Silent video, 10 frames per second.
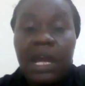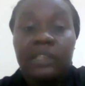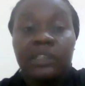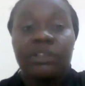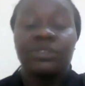
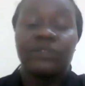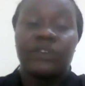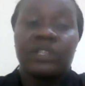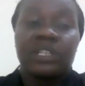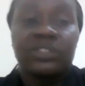And the reason
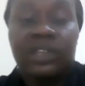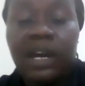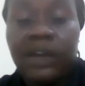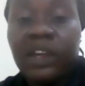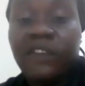for this,
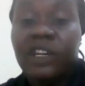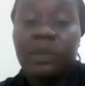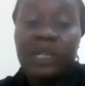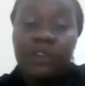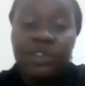there are
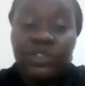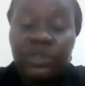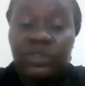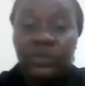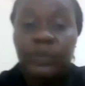very many
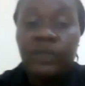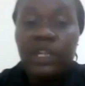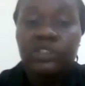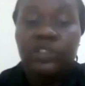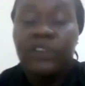reasons.
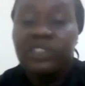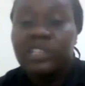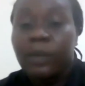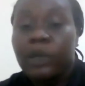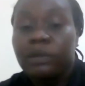So for
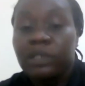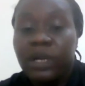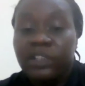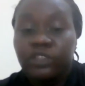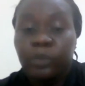example, when we
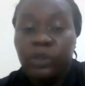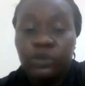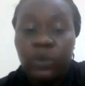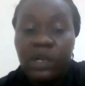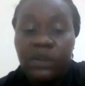look at
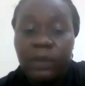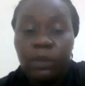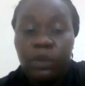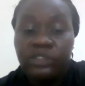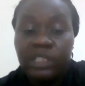sport, one of the
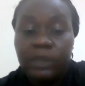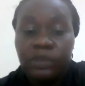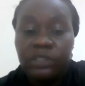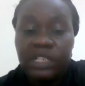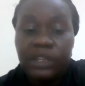most
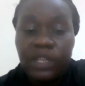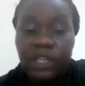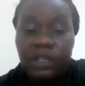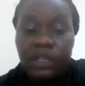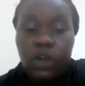important
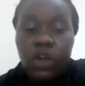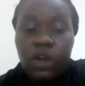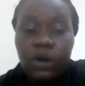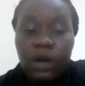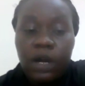things
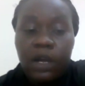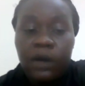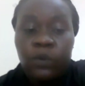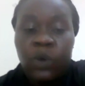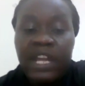
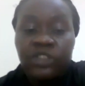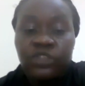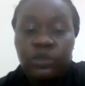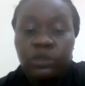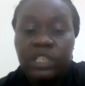why
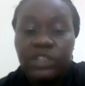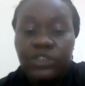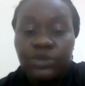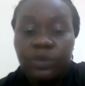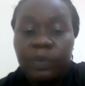children
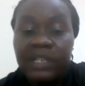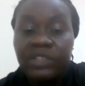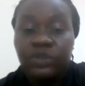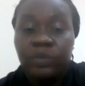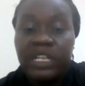should
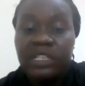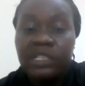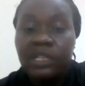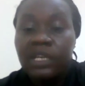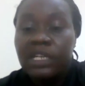
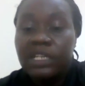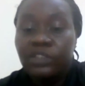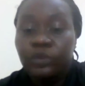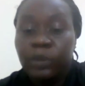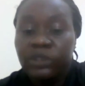participate
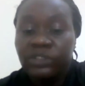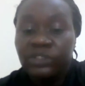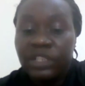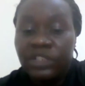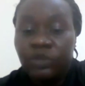in
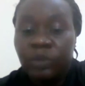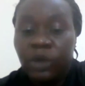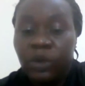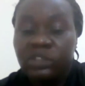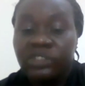sports is
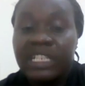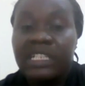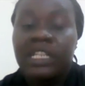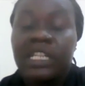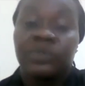because
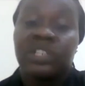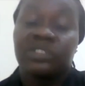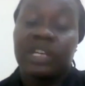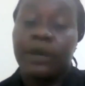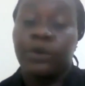it keeps
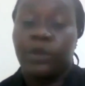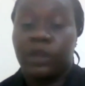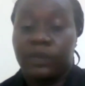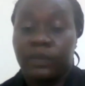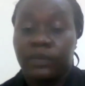us
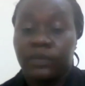healthy.